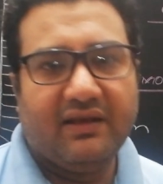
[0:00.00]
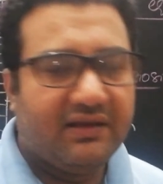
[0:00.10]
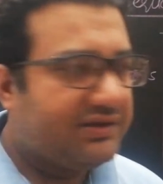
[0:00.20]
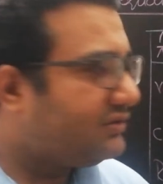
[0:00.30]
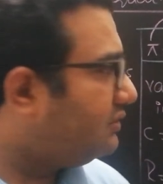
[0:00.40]

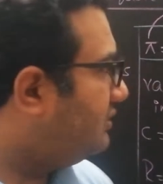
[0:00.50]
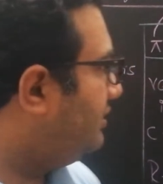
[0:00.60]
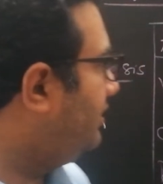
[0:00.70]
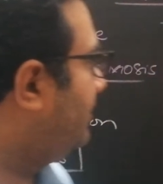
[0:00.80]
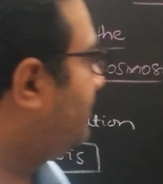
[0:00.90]
So
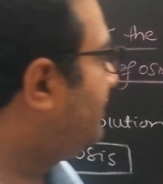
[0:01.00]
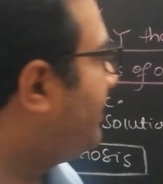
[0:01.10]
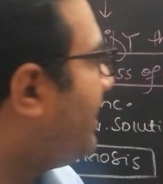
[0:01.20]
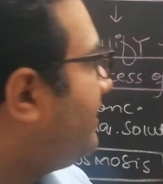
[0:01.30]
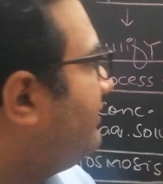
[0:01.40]

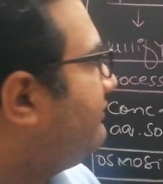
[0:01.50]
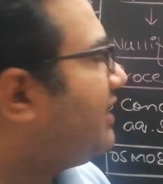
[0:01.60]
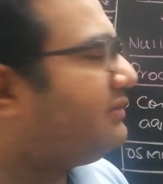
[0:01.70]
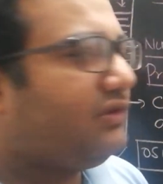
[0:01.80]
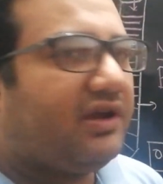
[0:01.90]
that
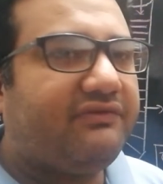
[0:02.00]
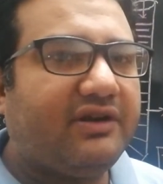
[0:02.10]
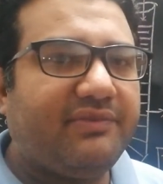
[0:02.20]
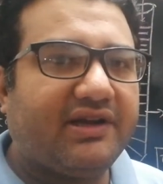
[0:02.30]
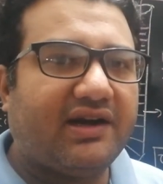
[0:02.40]
formula
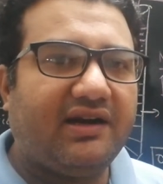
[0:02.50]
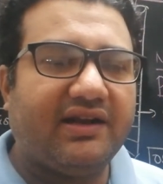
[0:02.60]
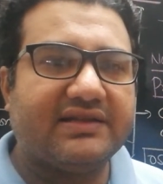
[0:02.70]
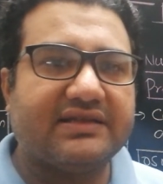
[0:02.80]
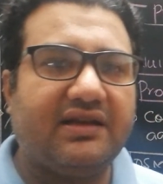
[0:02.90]
will be called
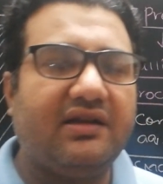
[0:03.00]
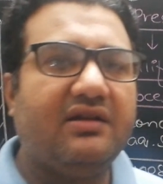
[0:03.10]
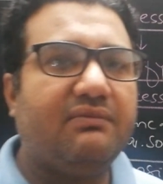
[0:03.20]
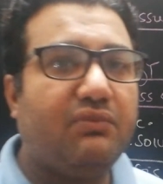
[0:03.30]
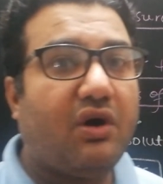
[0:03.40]
as the
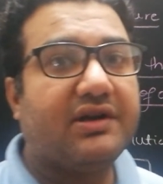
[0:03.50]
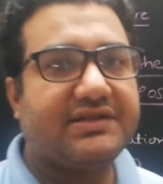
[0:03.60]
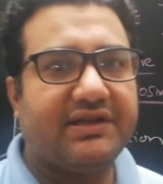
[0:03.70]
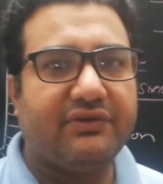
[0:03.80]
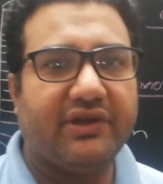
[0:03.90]
Morse
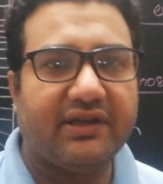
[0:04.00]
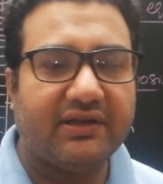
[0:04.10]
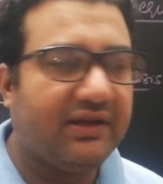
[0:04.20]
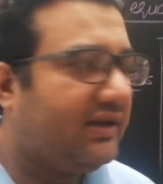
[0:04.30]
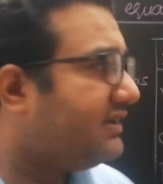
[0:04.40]

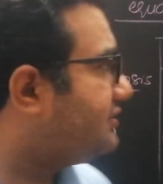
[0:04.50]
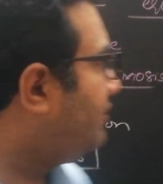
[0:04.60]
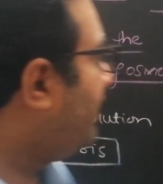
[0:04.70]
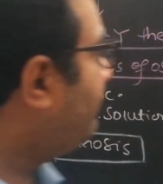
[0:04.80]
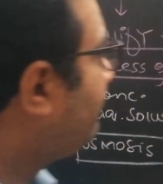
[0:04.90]
equation.
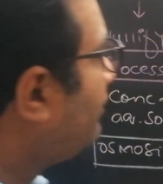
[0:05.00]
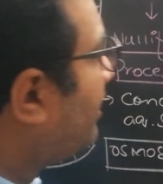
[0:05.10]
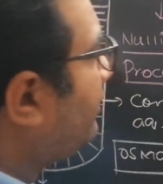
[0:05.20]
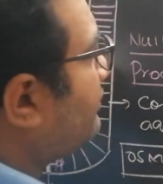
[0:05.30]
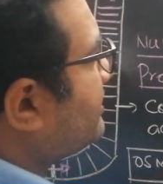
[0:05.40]
So if you are
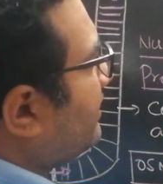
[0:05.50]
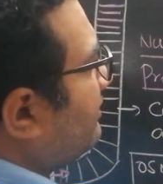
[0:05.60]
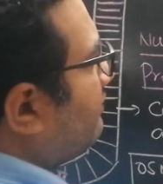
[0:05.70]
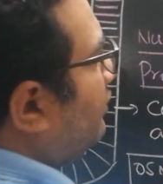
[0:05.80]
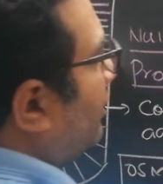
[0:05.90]
using
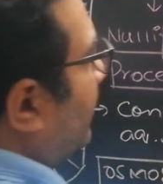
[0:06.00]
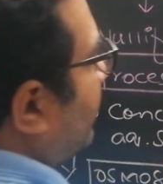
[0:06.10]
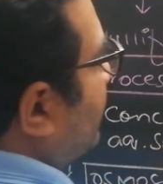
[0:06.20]
molar